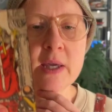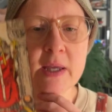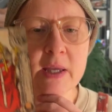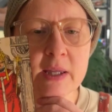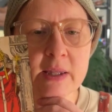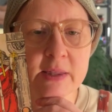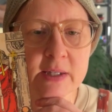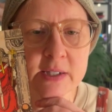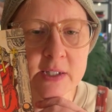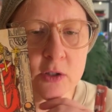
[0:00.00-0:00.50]

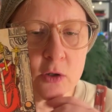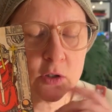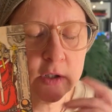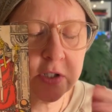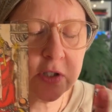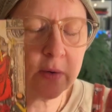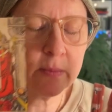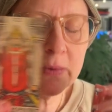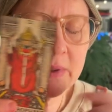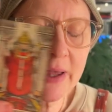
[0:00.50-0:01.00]
in this card.
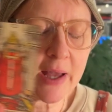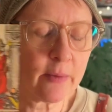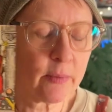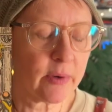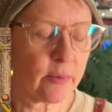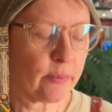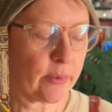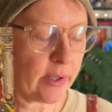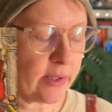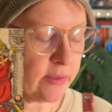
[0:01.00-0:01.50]
So I'm glad we
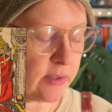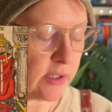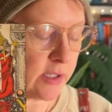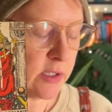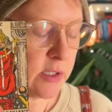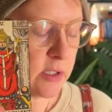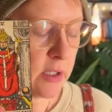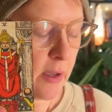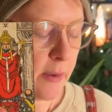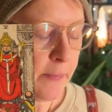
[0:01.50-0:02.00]
read
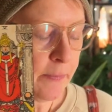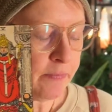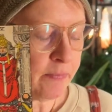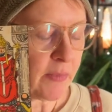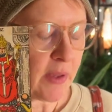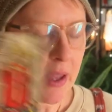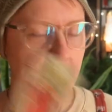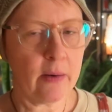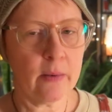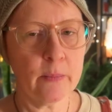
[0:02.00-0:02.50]
this.
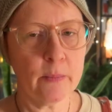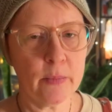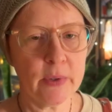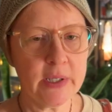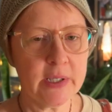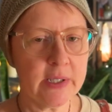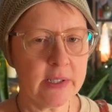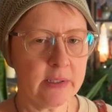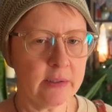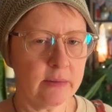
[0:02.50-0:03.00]
We
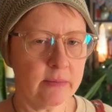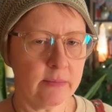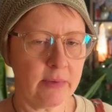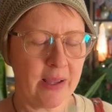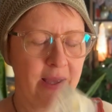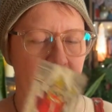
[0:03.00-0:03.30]
didn't